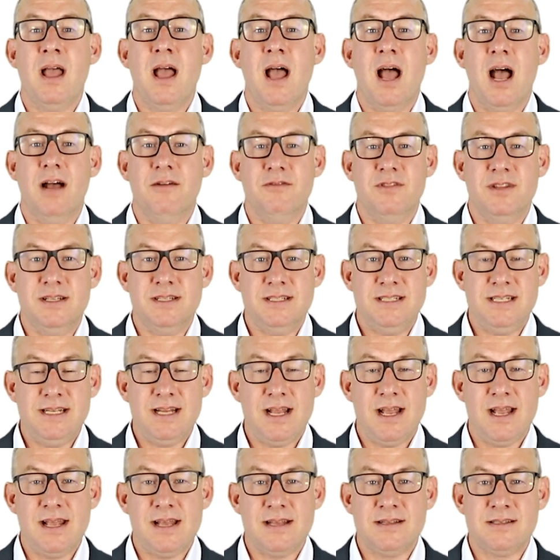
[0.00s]
of the
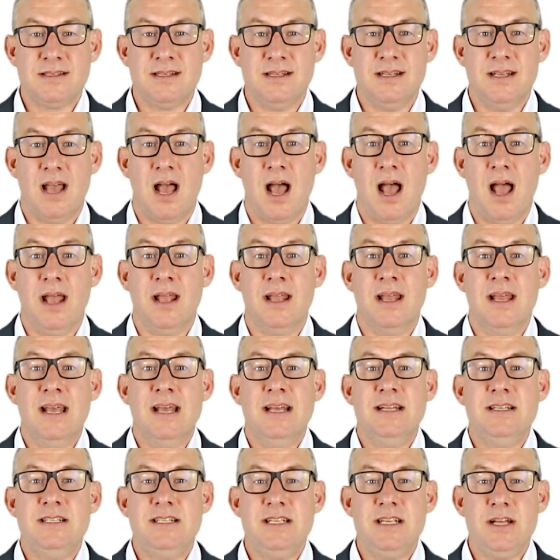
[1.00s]
GISCI
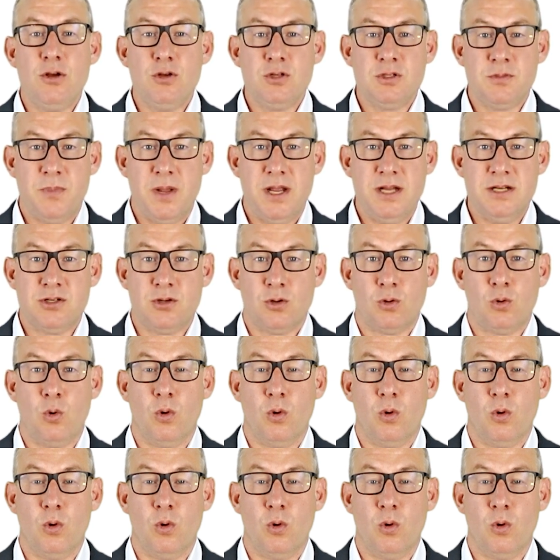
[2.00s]
Geospatial